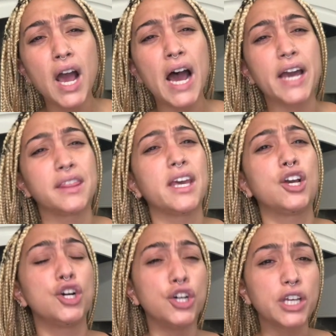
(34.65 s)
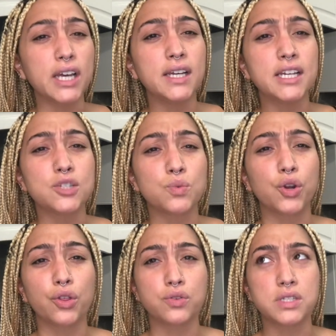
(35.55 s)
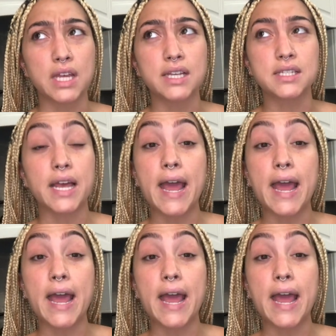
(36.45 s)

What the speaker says: I think cooking is one of those things that